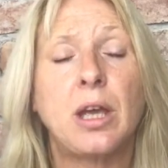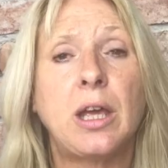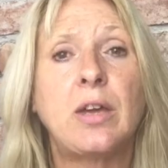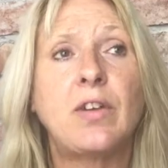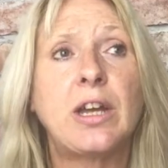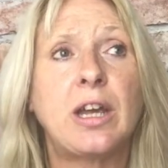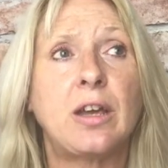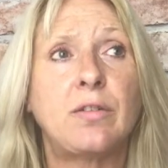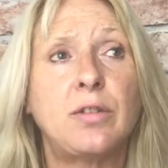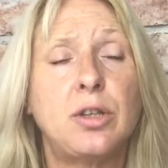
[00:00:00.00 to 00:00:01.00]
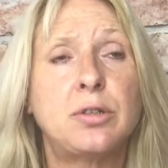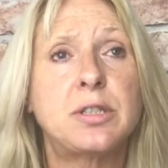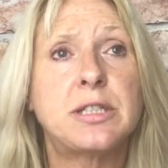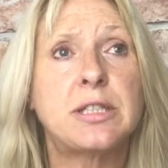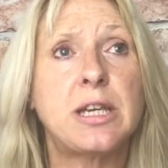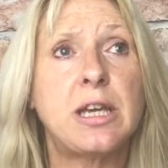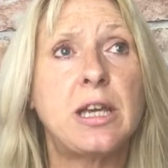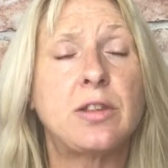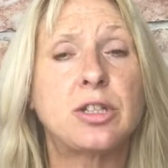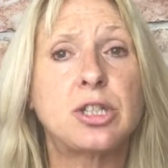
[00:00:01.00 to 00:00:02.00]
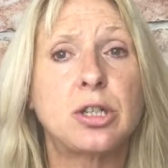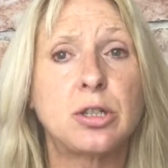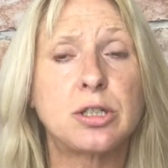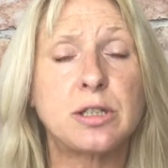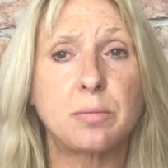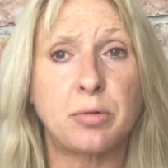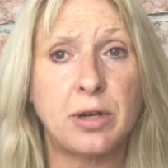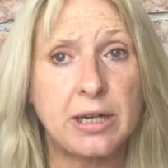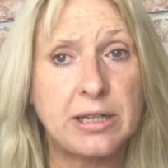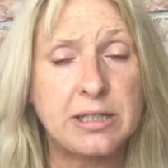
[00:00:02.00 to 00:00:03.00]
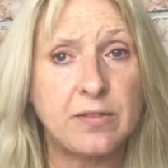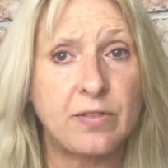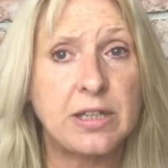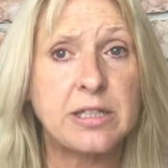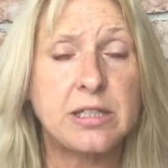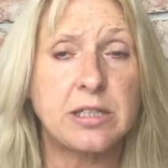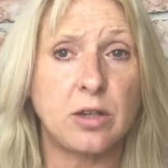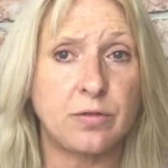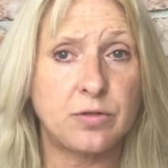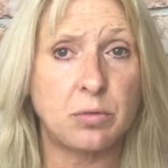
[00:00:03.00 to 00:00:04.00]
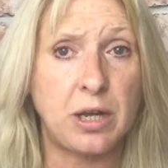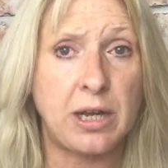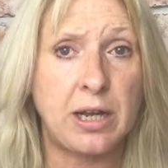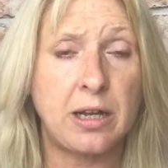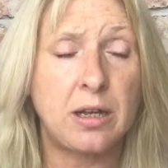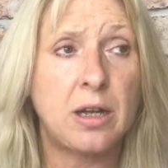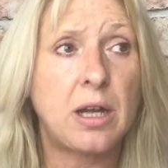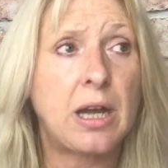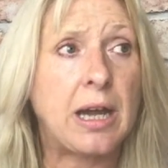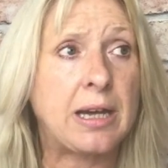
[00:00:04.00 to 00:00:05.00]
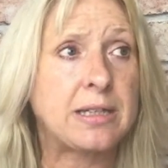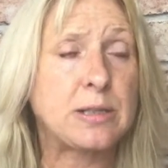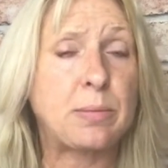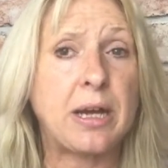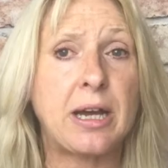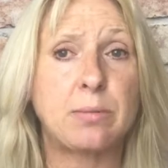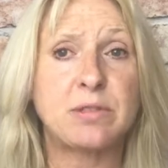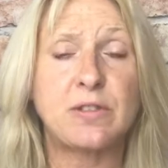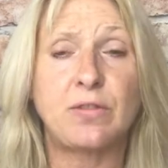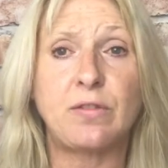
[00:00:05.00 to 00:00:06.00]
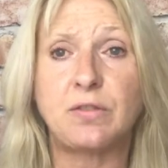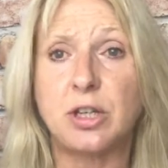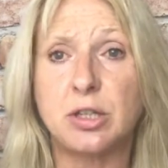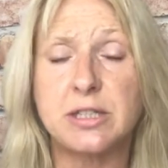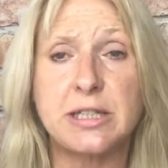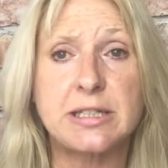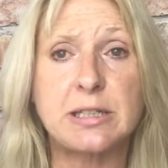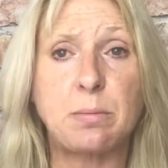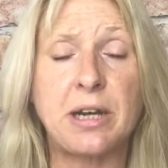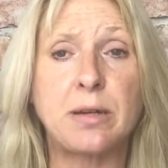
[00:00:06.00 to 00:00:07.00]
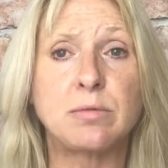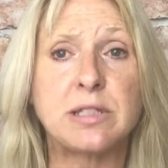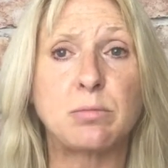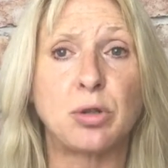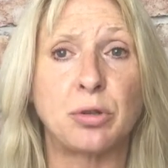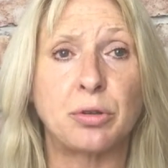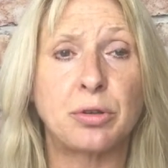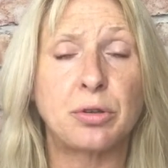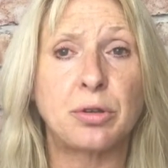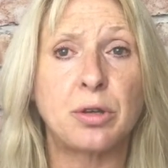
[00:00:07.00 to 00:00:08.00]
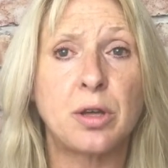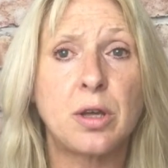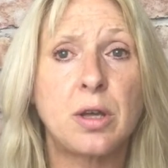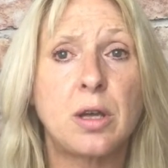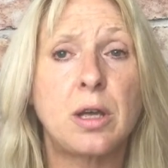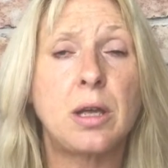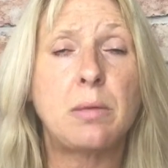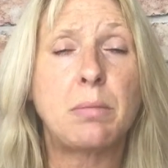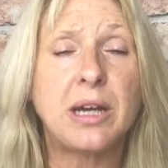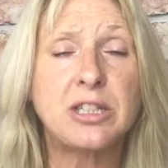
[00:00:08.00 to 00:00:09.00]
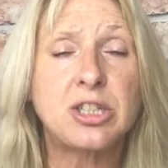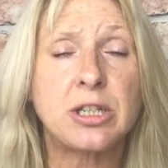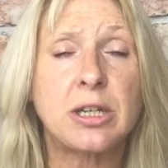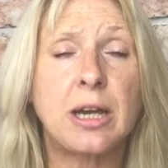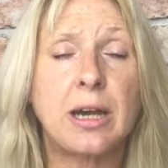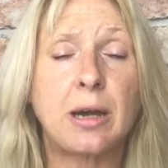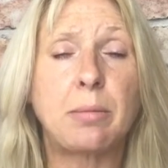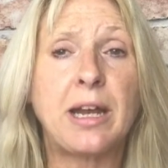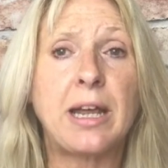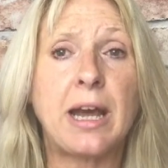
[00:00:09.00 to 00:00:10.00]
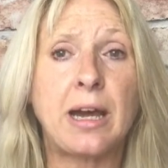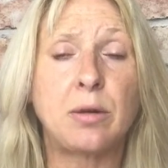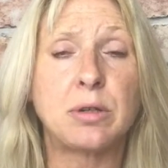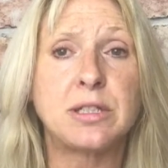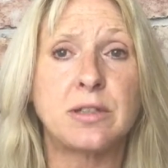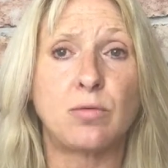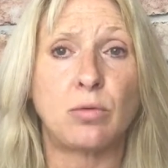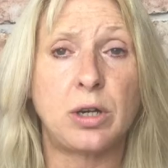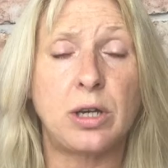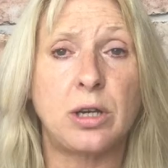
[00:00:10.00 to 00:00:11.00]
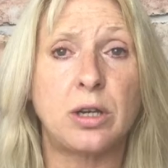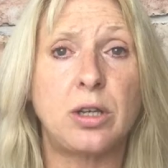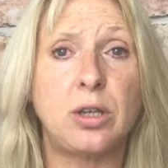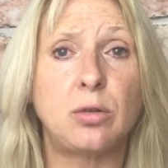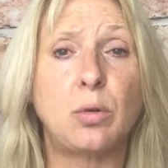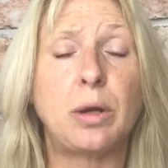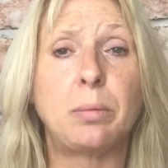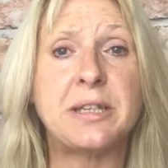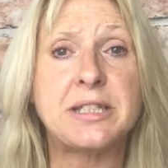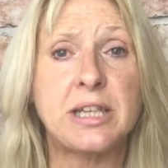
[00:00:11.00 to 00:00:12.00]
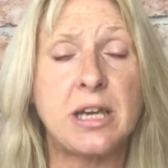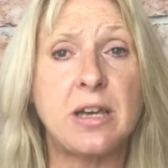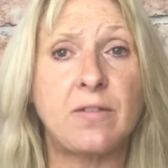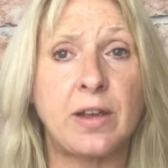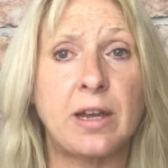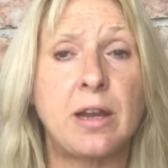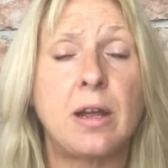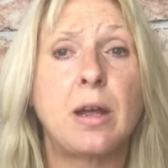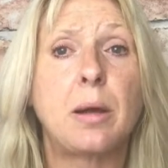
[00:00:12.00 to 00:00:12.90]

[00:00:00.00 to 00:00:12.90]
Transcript: even if you see the total price of this software as perhaps £50 or £60 a month, imagine how many hours of work you will be saving